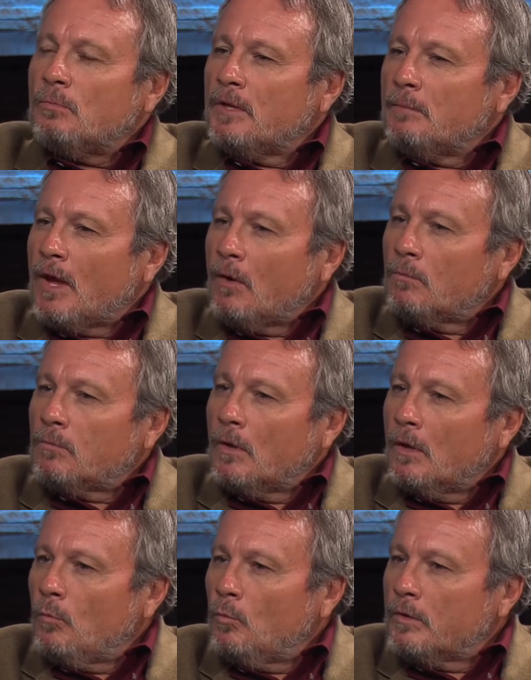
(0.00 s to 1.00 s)
bit about
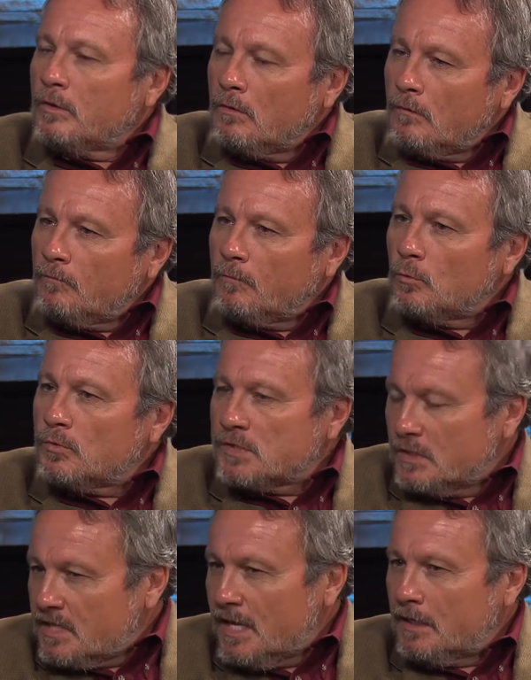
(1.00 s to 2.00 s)
uh, what the folks
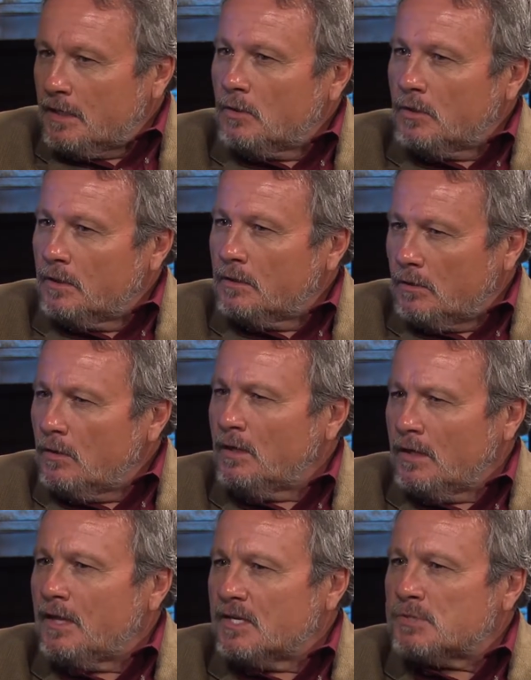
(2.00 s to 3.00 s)
attending can, can,
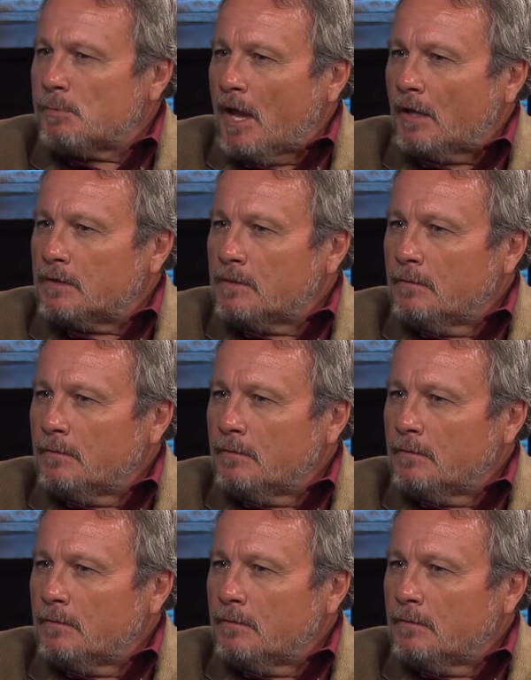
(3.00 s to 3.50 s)
can, expect.